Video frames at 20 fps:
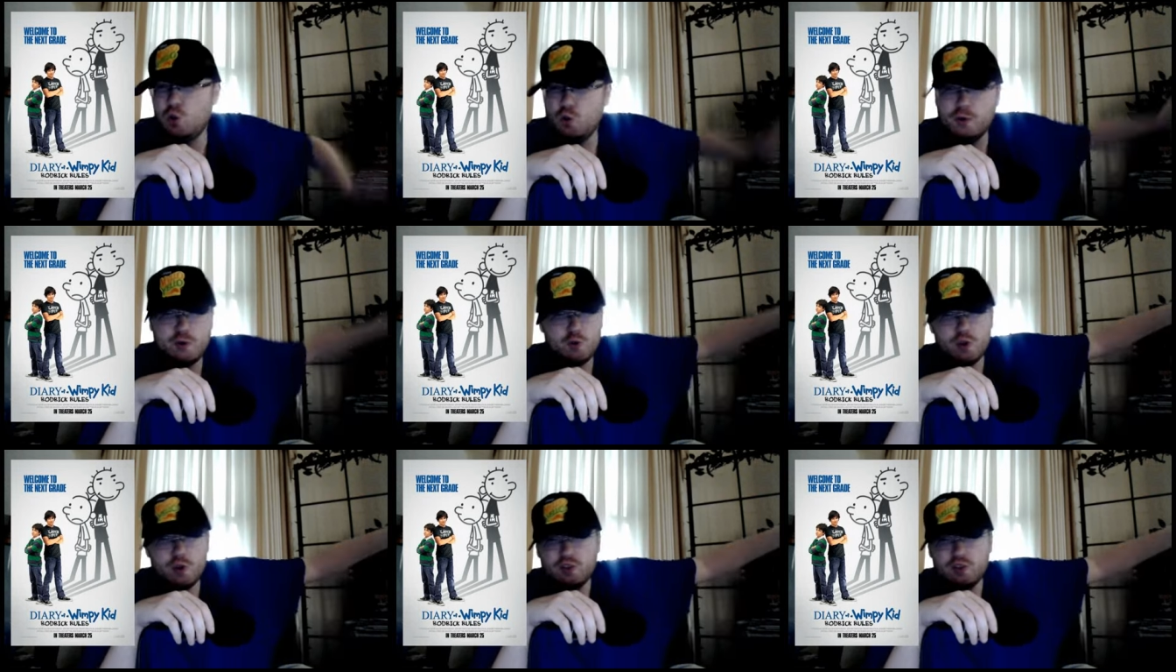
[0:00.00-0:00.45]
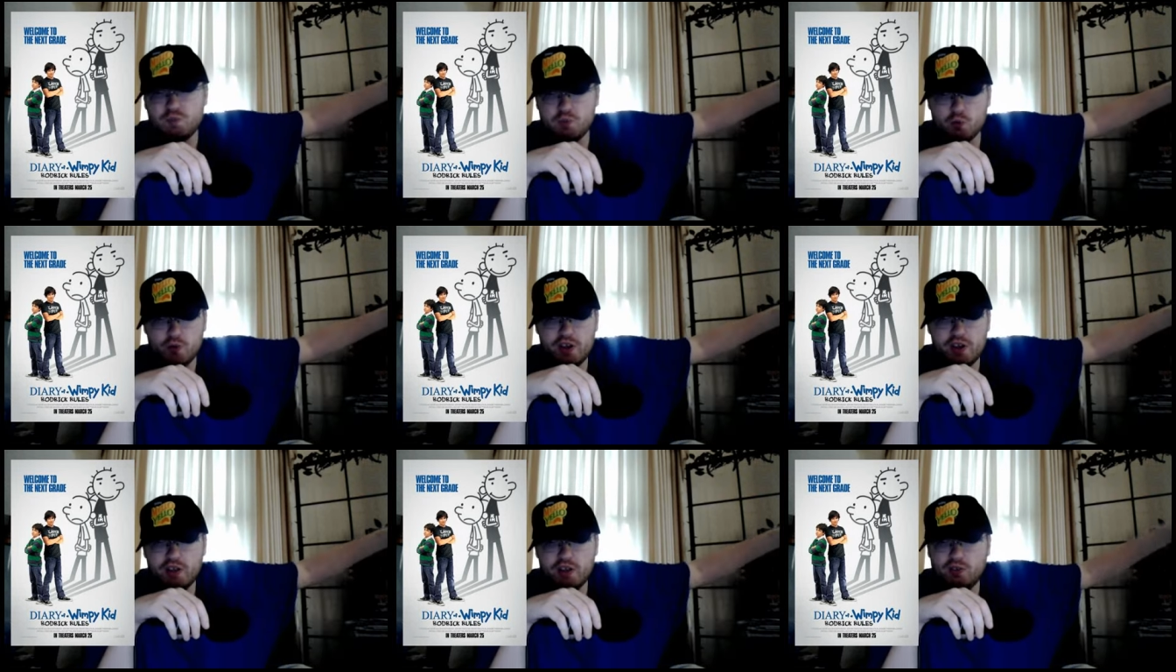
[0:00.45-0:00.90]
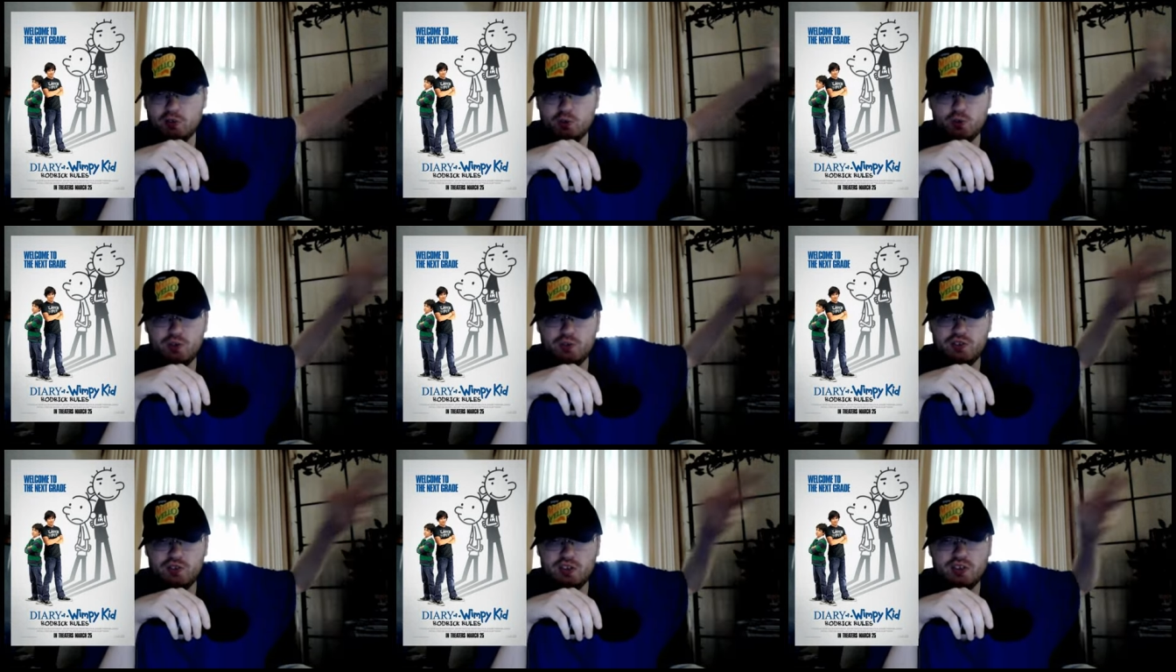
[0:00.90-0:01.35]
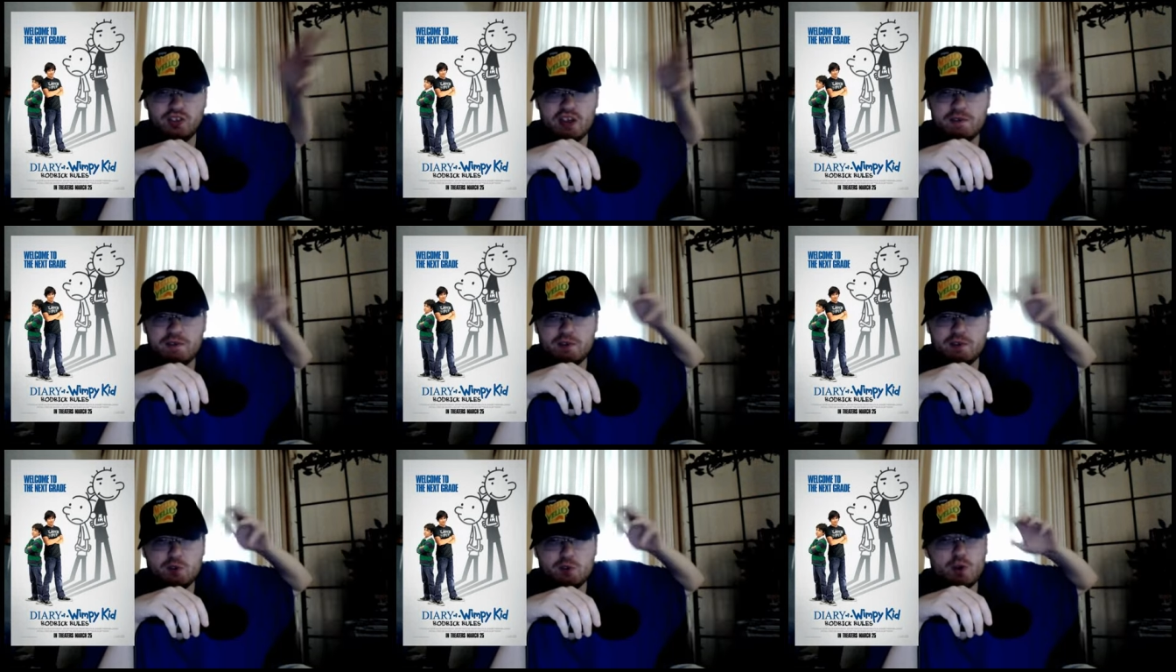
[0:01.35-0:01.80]
Grace Moretz, who's the
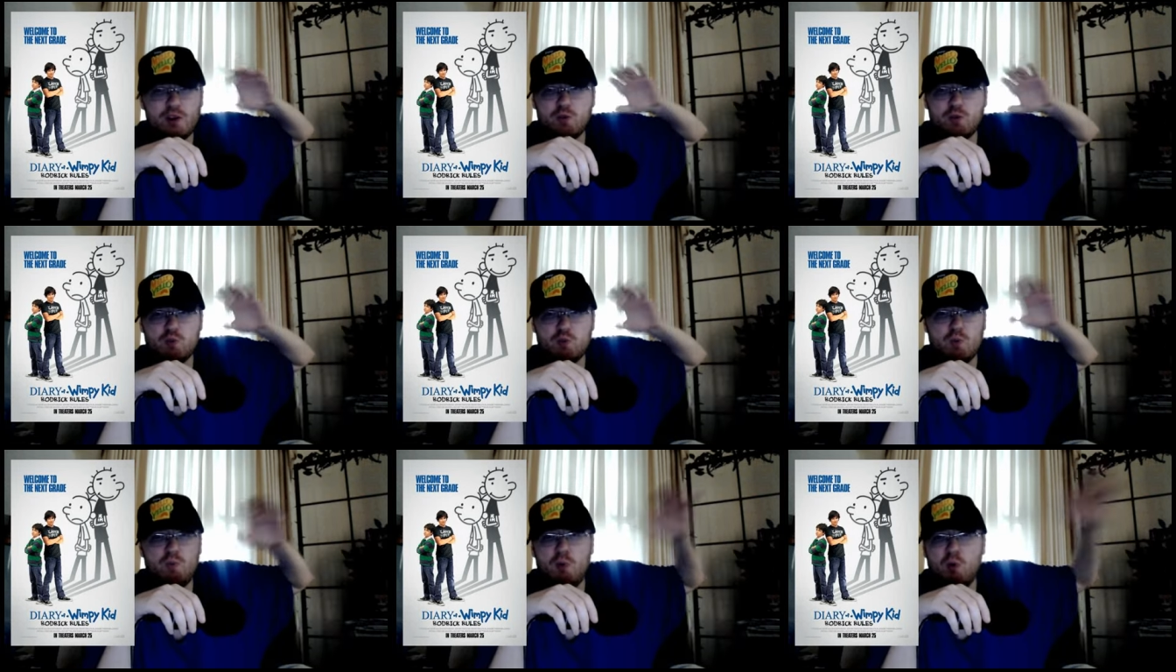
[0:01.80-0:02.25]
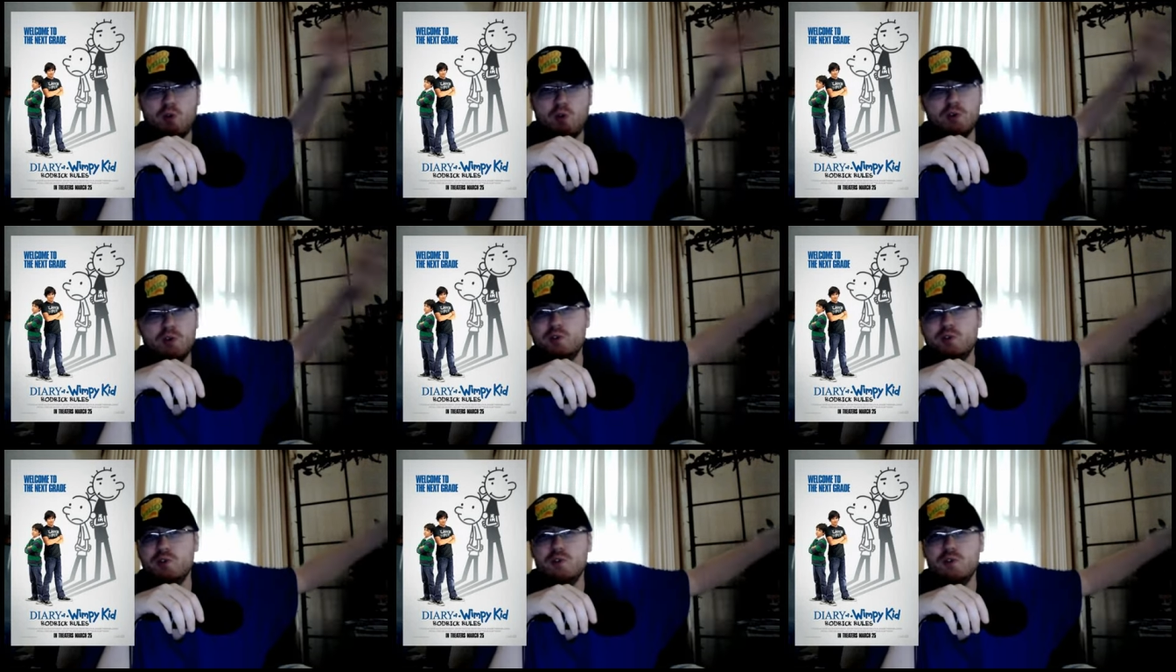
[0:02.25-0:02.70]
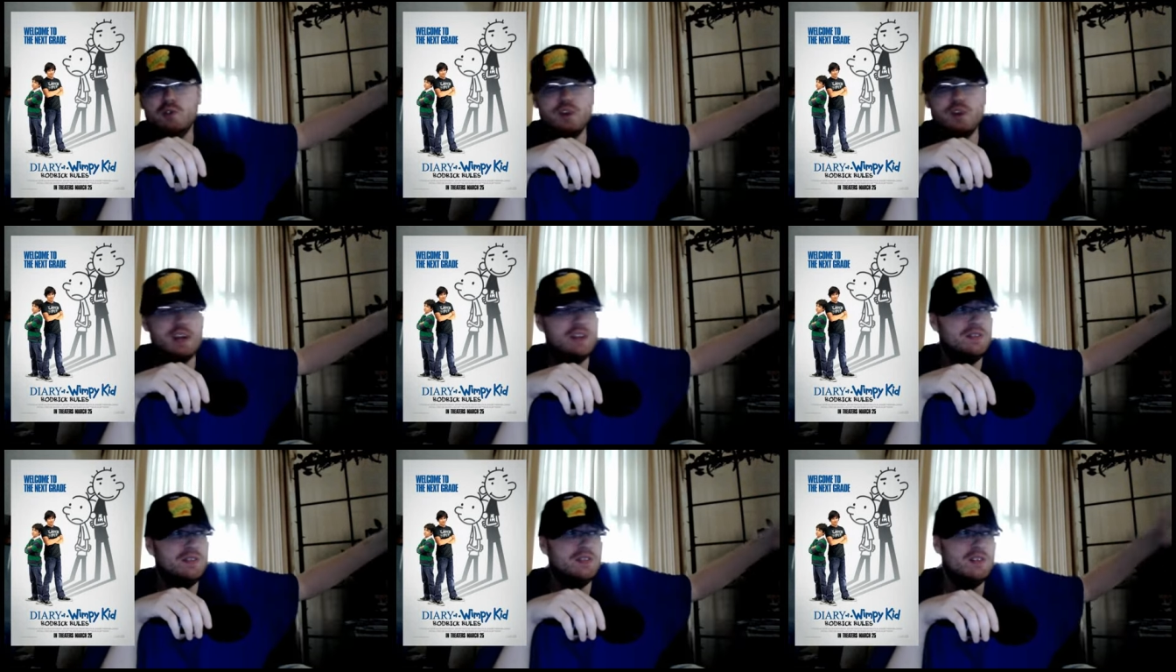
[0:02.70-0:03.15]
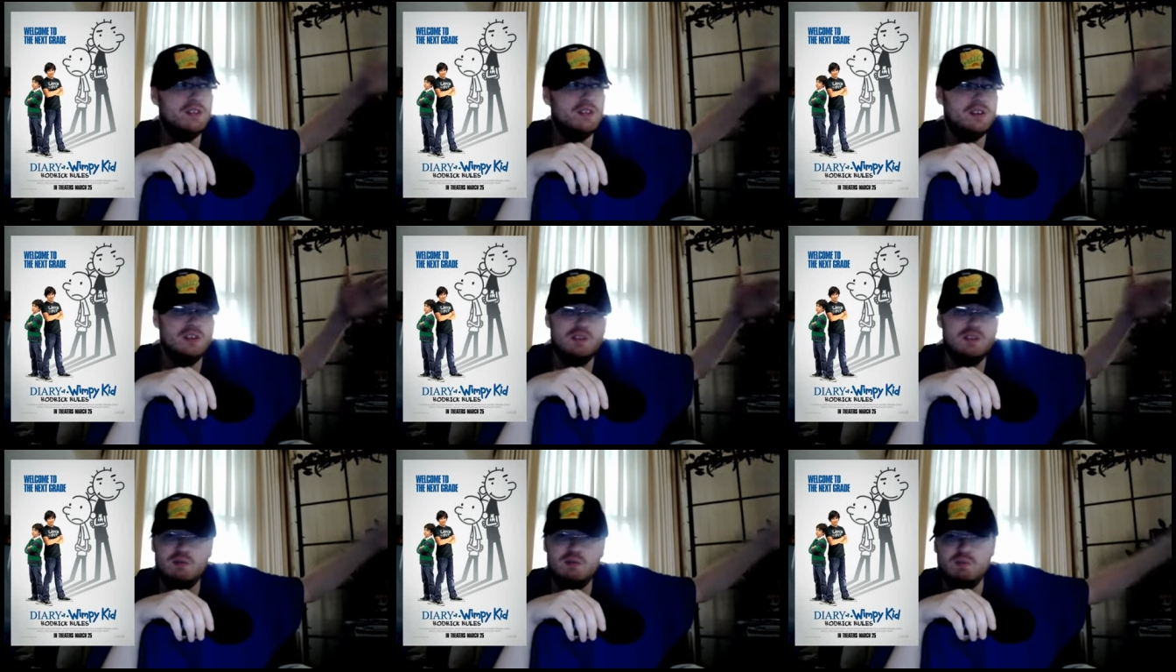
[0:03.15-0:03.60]
seventh grader reporter in
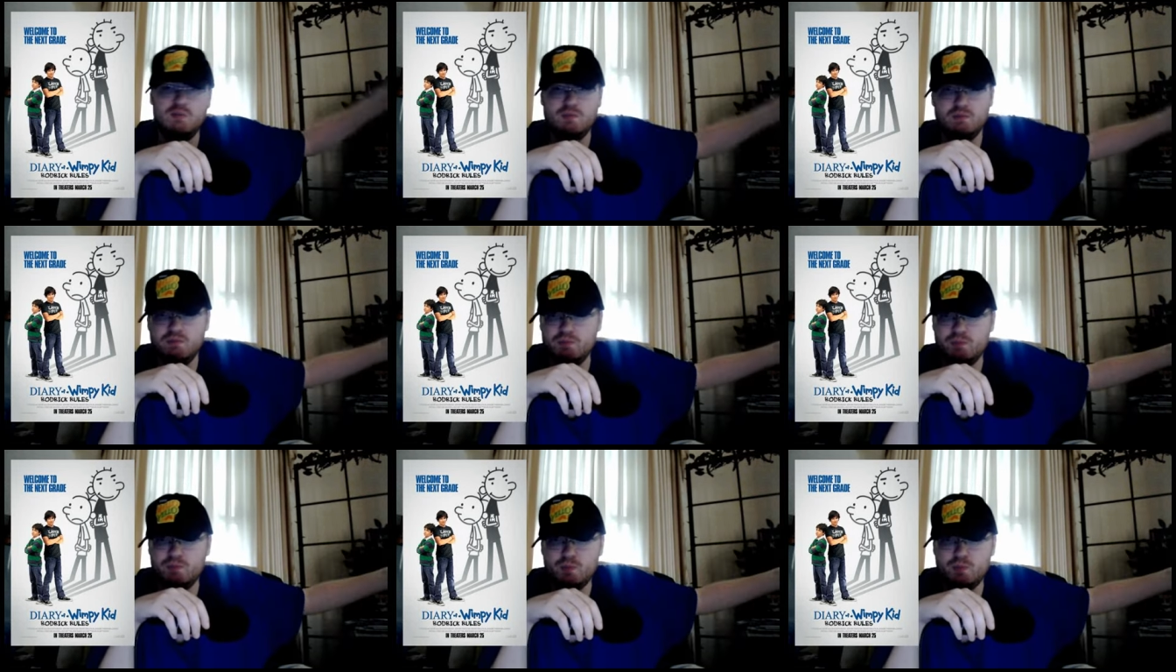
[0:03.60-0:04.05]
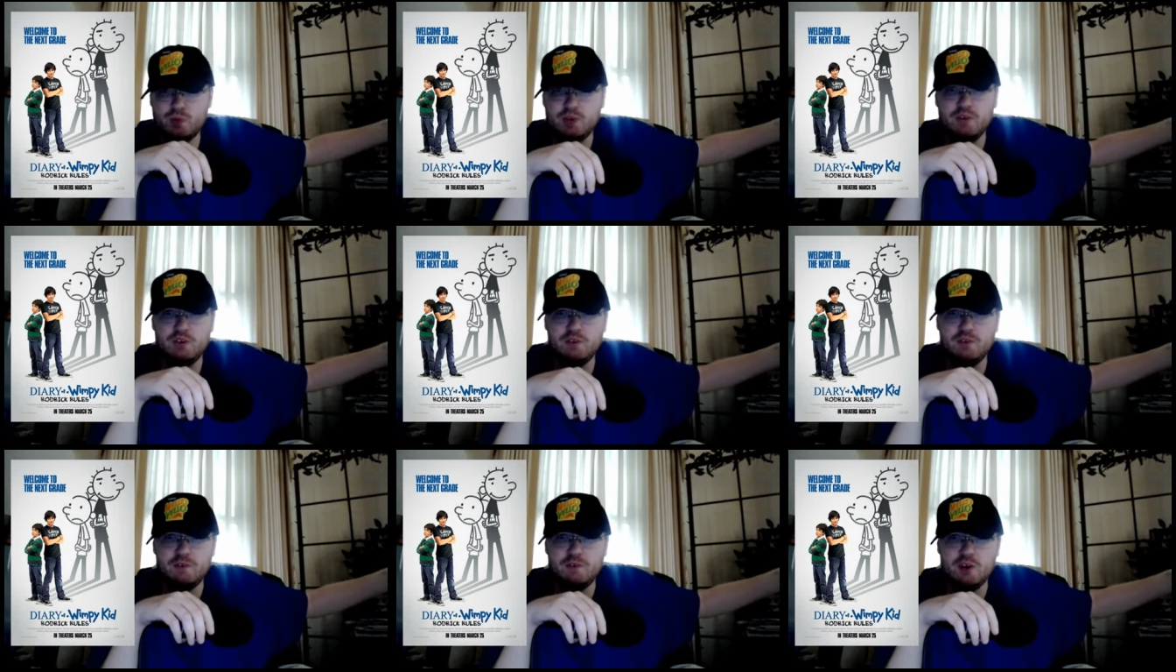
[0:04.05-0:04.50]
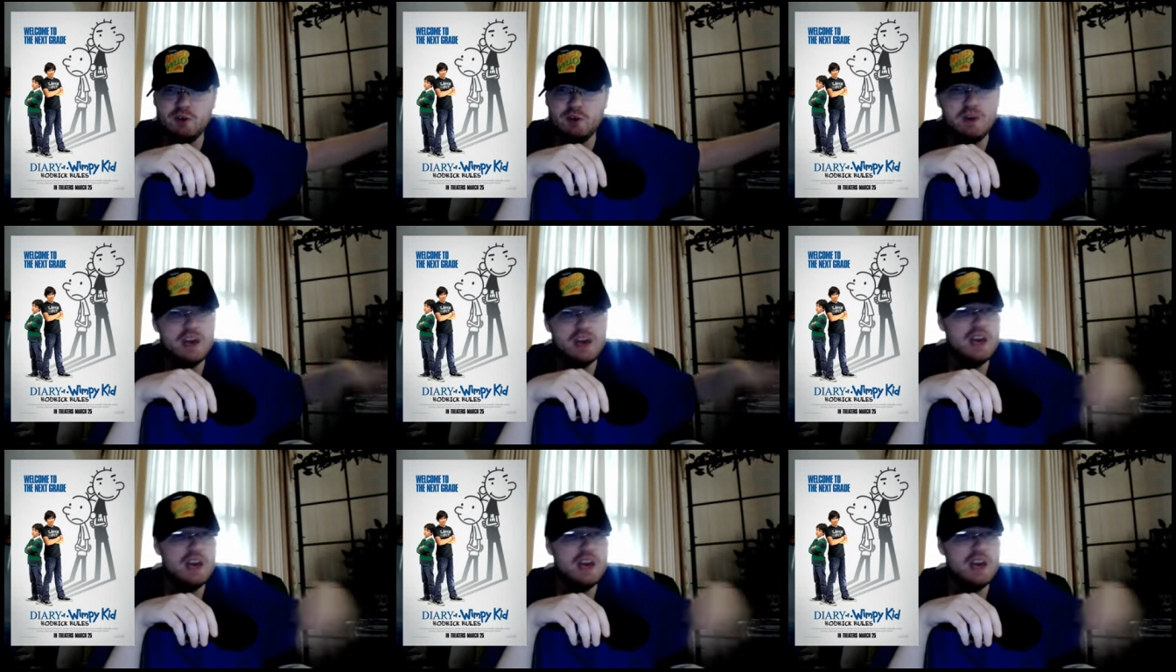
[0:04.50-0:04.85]
the previous film,